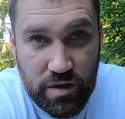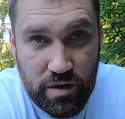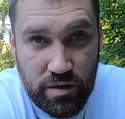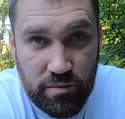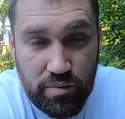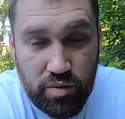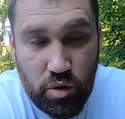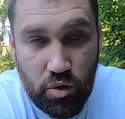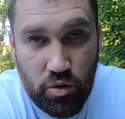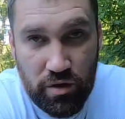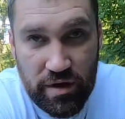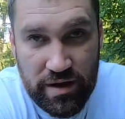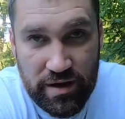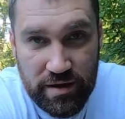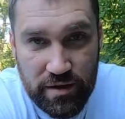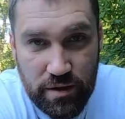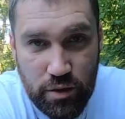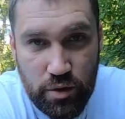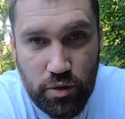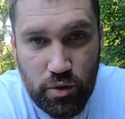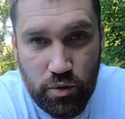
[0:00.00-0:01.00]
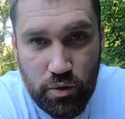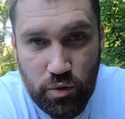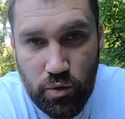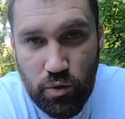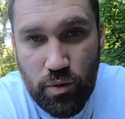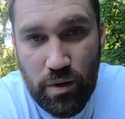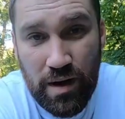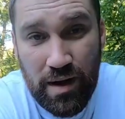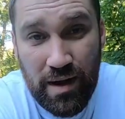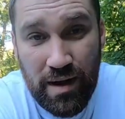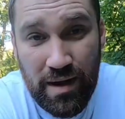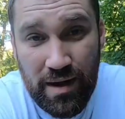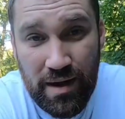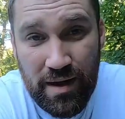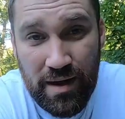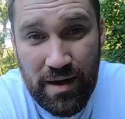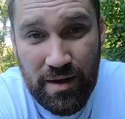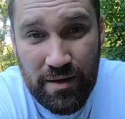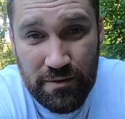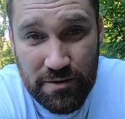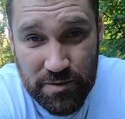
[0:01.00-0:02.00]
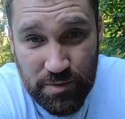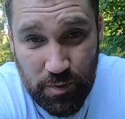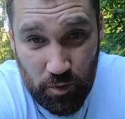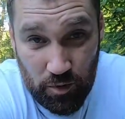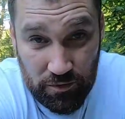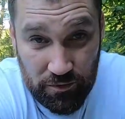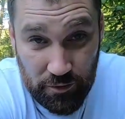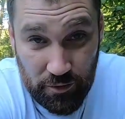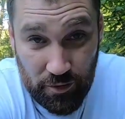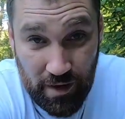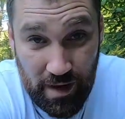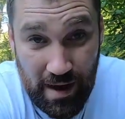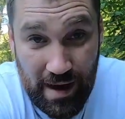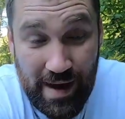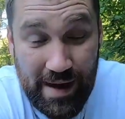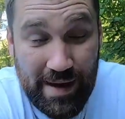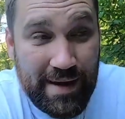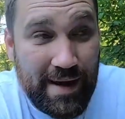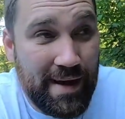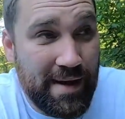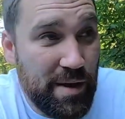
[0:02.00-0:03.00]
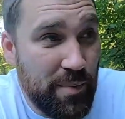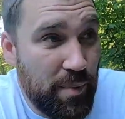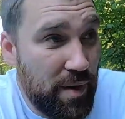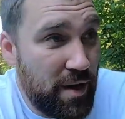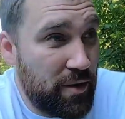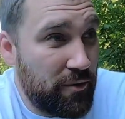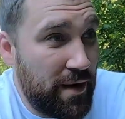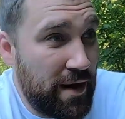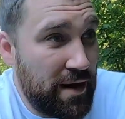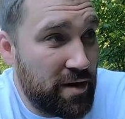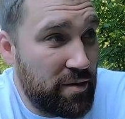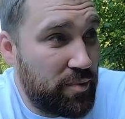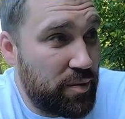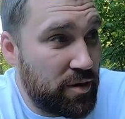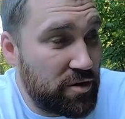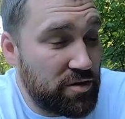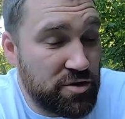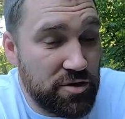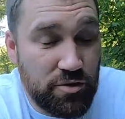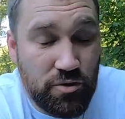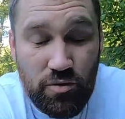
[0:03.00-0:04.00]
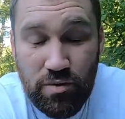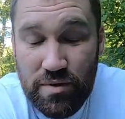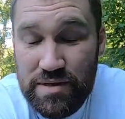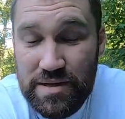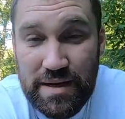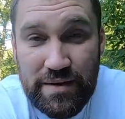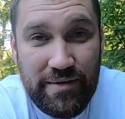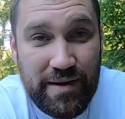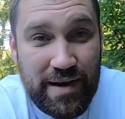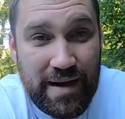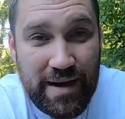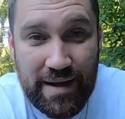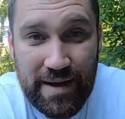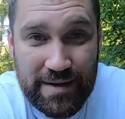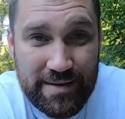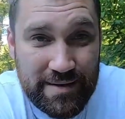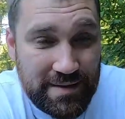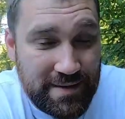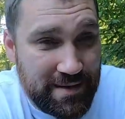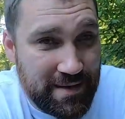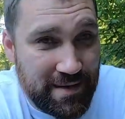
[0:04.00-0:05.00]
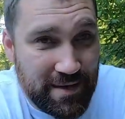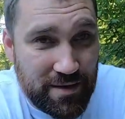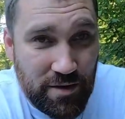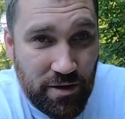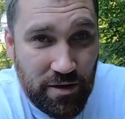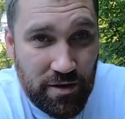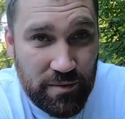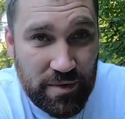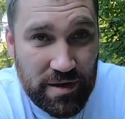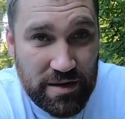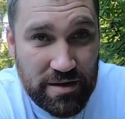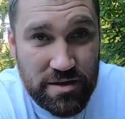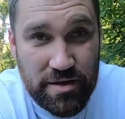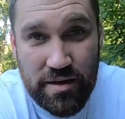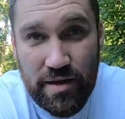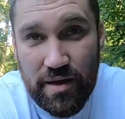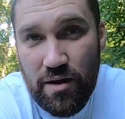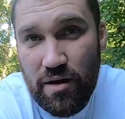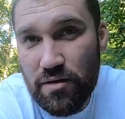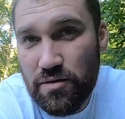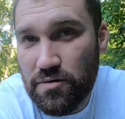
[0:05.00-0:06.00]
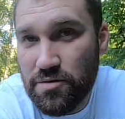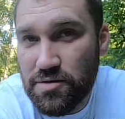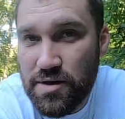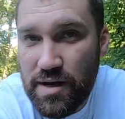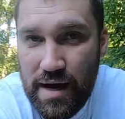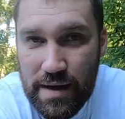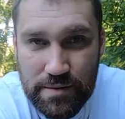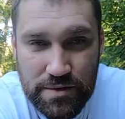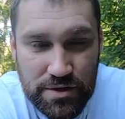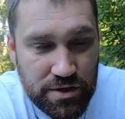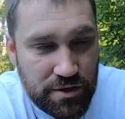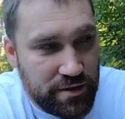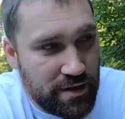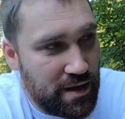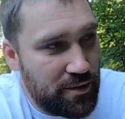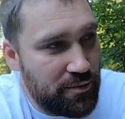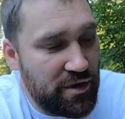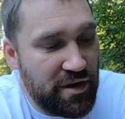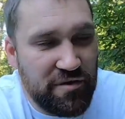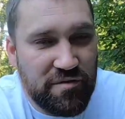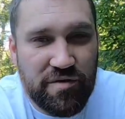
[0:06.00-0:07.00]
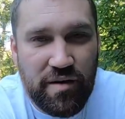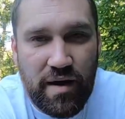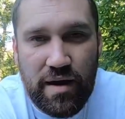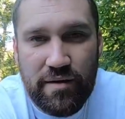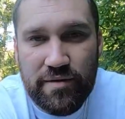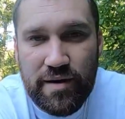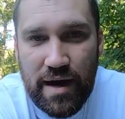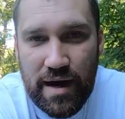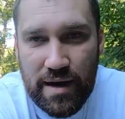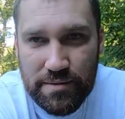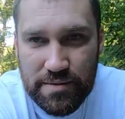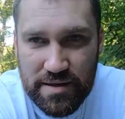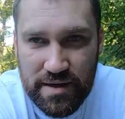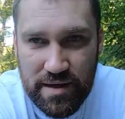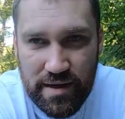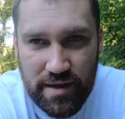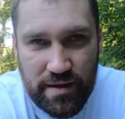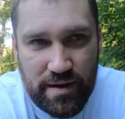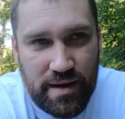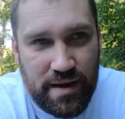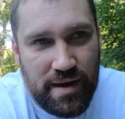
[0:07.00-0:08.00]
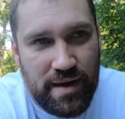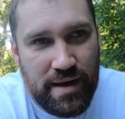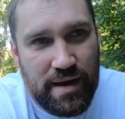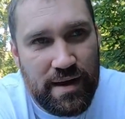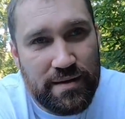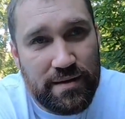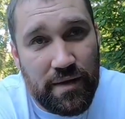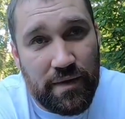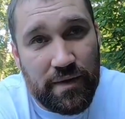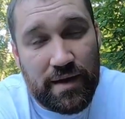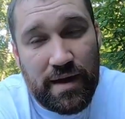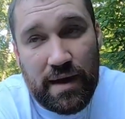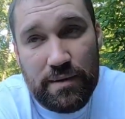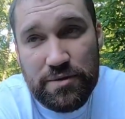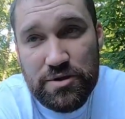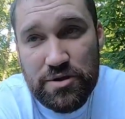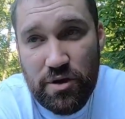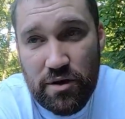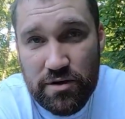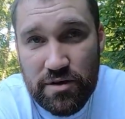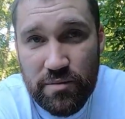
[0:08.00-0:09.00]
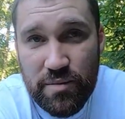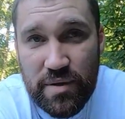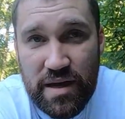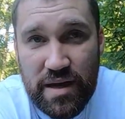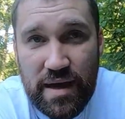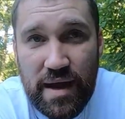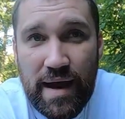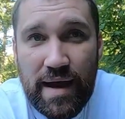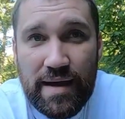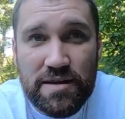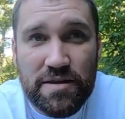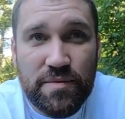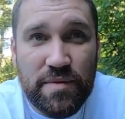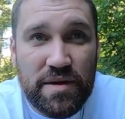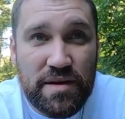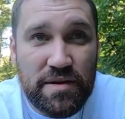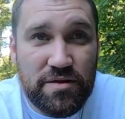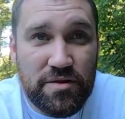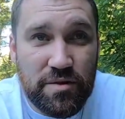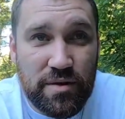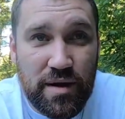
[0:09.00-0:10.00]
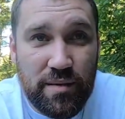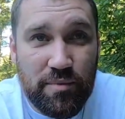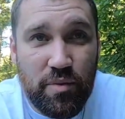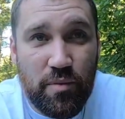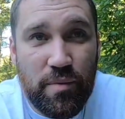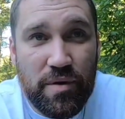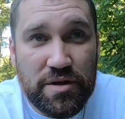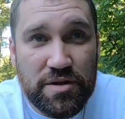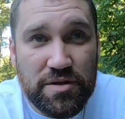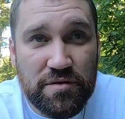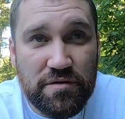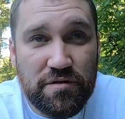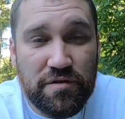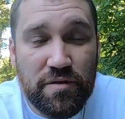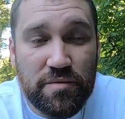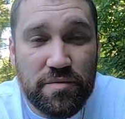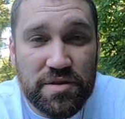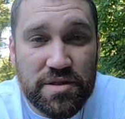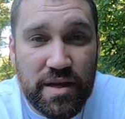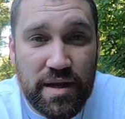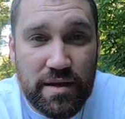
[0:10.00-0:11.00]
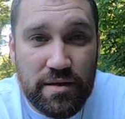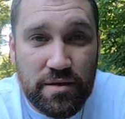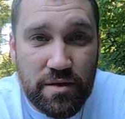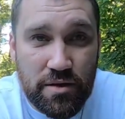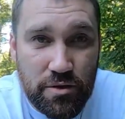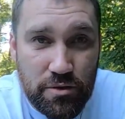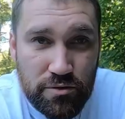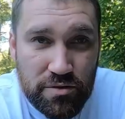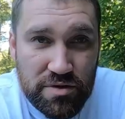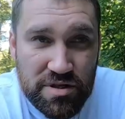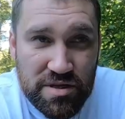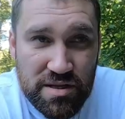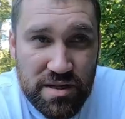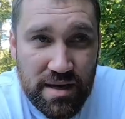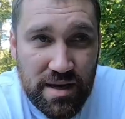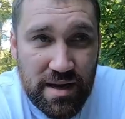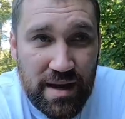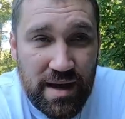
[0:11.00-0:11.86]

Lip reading: employee who was pulling through the lot and got hit by a random person who wasn't even connected to the car meet. So then all those cops showed up. We had 5 cops there. Then the cops talked to me, asked me to get permission from St. Luke's.